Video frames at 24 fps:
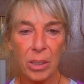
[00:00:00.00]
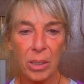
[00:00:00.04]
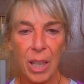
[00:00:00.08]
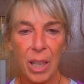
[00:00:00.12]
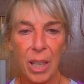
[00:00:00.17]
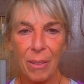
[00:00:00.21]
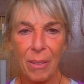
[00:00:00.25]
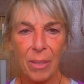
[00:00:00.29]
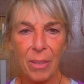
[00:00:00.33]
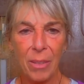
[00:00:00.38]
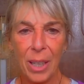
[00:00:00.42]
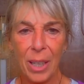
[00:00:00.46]

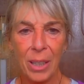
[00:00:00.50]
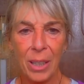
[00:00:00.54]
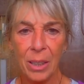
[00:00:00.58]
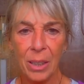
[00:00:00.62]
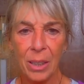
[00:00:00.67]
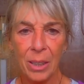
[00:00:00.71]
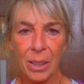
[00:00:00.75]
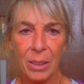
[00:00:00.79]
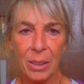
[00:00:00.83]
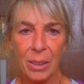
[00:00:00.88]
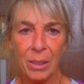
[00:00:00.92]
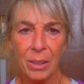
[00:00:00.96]
have their
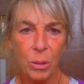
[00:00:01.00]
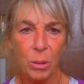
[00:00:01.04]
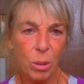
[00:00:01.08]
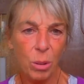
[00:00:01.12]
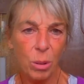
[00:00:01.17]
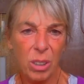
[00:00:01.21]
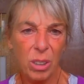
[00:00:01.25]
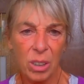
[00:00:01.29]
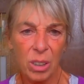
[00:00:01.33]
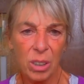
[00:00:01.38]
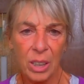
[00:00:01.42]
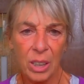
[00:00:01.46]

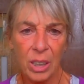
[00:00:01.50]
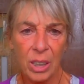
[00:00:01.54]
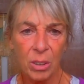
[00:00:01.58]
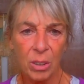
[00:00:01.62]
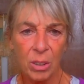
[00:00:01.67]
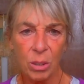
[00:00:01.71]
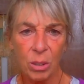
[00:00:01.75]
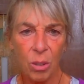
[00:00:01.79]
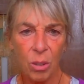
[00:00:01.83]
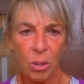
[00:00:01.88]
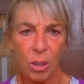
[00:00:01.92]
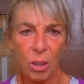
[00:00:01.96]
roots in the
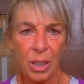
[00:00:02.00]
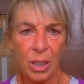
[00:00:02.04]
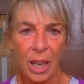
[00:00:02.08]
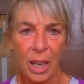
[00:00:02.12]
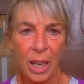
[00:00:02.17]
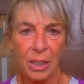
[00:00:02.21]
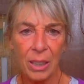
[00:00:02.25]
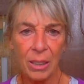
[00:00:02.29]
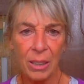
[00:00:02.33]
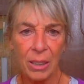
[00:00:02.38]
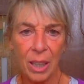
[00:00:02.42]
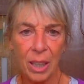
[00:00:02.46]
soil
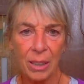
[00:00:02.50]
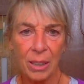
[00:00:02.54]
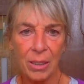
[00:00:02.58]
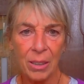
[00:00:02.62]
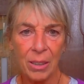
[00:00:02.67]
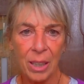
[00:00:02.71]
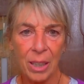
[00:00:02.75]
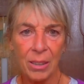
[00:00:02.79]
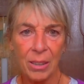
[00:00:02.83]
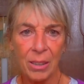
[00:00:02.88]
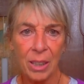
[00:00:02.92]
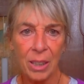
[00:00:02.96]
and
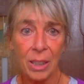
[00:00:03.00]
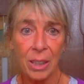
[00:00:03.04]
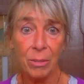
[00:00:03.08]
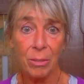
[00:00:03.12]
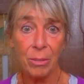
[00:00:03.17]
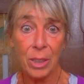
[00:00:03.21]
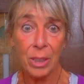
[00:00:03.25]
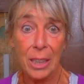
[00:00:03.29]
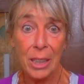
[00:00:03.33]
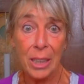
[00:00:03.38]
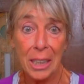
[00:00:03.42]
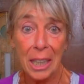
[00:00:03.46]
their
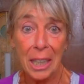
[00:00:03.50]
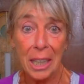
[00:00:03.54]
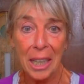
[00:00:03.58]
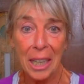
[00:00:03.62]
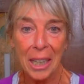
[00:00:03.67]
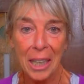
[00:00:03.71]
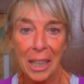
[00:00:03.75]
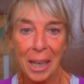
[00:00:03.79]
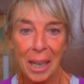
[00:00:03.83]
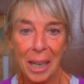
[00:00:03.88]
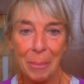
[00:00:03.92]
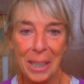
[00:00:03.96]
leaves in the
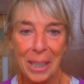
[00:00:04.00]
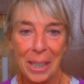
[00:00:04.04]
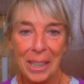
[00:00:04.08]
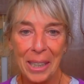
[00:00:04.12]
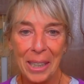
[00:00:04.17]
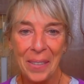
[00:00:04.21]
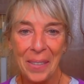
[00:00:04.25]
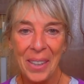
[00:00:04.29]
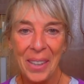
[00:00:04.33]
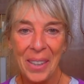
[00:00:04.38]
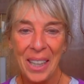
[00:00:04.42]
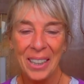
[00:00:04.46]
air. I mean,
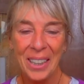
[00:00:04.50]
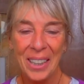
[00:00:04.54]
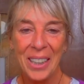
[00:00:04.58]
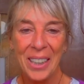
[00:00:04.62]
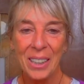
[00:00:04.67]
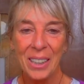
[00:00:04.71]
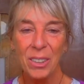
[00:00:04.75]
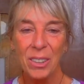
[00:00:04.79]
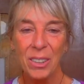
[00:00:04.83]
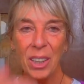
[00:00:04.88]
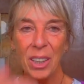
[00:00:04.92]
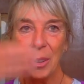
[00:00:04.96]

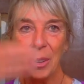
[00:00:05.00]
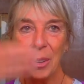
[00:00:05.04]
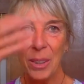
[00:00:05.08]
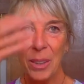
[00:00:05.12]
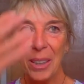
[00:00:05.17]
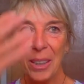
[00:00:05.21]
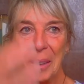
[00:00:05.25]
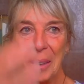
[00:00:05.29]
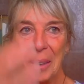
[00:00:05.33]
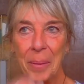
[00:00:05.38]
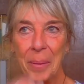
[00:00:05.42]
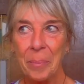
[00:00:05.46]
they're not
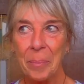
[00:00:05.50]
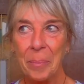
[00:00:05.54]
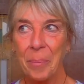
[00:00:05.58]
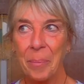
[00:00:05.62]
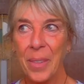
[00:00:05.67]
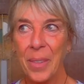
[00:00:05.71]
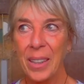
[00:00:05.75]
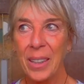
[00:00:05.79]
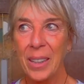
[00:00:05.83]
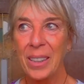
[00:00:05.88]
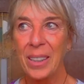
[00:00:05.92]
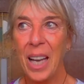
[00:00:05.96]

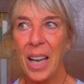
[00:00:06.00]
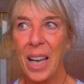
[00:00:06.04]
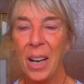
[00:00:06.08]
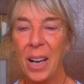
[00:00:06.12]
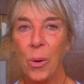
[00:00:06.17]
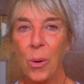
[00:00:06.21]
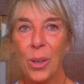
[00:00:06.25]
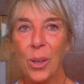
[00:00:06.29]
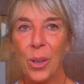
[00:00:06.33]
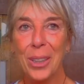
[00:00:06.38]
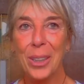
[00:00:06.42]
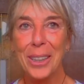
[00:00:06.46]

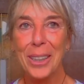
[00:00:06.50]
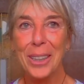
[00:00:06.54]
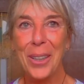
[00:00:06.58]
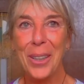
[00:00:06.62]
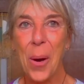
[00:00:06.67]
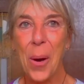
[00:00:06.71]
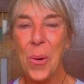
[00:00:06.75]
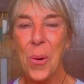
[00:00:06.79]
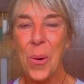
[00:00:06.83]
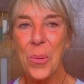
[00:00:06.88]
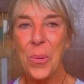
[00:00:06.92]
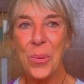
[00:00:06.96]
our
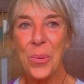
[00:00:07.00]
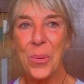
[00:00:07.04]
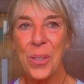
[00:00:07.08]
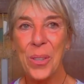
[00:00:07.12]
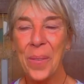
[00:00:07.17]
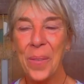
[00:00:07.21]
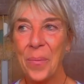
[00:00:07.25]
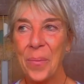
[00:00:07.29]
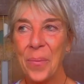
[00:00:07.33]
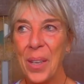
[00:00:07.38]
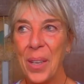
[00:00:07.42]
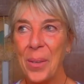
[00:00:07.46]
own
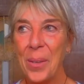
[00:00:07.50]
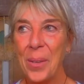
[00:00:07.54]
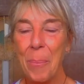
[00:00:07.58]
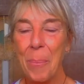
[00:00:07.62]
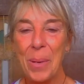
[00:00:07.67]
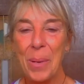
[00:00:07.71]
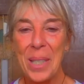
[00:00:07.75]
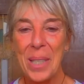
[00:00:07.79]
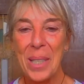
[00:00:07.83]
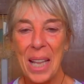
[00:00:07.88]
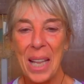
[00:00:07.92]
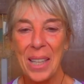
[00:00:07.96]

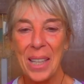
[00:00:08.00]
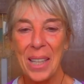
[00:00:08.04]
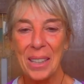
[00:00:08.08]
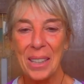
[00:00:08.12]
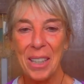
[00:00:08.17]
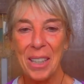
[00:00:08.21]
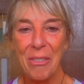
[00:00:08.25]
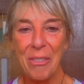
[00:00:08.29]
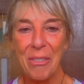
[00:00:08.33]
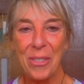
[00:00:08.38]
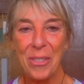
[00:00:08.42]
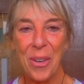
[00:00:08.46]

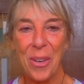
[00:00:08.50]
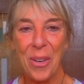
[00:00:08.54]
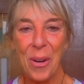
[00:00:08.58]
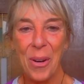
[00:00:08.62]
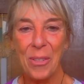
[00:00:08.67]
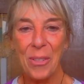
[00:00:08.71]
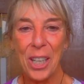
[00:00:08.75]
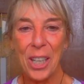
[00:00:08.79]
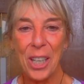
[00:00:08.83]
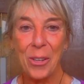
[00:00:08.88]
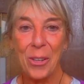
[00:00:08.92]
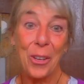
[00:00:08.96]
representatives of
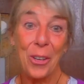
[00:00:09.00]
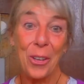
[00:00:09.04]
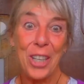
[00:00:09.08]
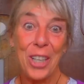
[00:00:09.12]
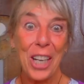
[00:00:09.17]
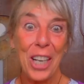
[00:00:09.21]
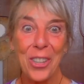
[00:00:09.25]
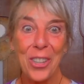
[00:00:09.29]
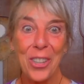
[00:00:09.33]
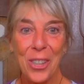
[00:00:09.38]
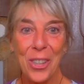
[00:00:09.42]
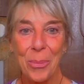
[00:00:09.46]
our
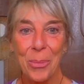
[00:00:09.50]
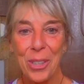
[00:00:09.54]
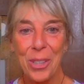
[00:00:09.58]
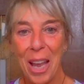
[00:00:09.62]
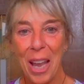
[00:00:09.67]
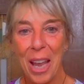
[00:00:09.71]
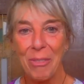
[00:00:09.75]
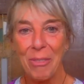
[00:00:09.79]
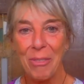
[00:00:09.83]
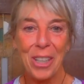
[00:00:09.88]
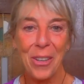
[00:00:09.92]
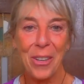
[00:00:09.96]
connection with
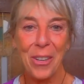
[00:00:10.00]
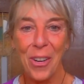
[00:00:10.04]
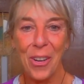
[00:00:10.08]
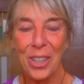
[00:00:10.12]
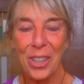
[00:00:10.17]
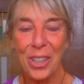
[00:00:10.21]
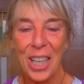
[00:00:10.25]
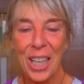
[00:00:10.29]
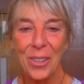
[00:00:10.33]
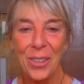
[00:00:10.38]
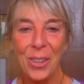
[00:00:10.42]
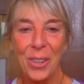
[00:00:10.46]
heaven and
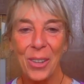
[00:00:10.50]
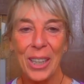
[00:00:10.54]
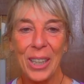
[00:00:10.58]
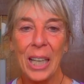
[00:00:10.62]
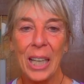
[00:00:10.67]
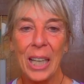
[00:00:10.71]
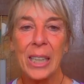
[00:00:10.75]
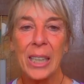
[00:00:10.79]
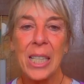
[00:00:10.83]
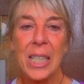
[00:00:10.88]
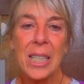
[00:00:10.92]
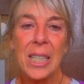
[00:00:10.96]
earth and all
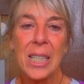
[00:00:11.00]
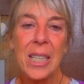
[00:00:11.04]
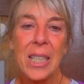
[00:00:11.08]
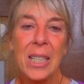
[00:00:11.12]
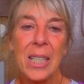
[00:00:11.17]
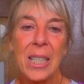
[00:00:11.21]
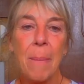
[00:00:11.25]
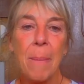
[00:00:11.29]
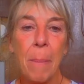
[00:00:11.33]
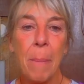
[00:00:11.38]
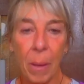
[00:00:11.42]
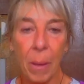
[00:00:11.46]
that. It's a
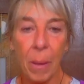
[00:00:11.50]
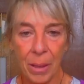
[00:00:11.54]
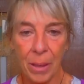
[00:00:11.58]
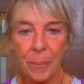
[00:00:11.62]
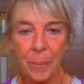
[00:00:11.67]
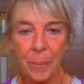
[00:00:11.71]
symbol.